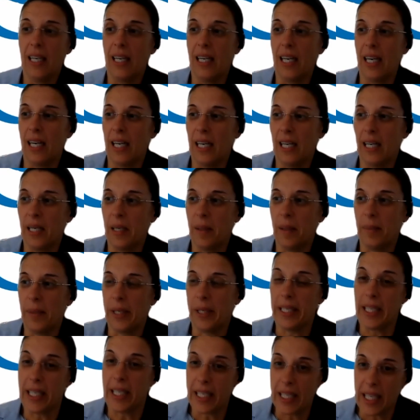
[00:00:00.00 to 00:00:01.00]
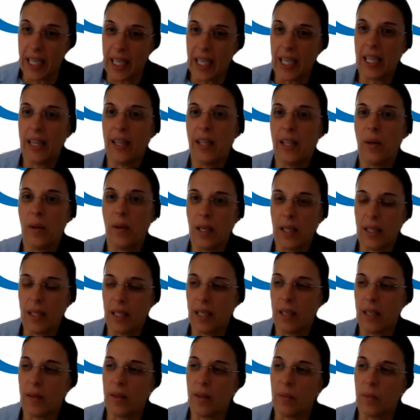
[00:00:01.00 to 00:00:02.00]
And again,
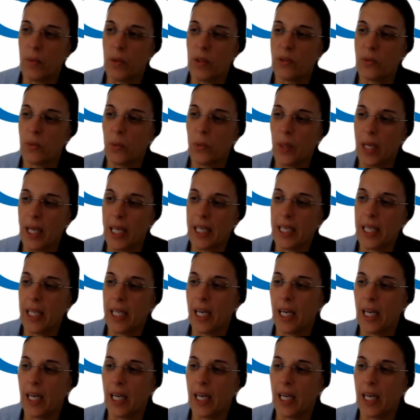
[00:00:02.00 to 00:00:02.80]
it was when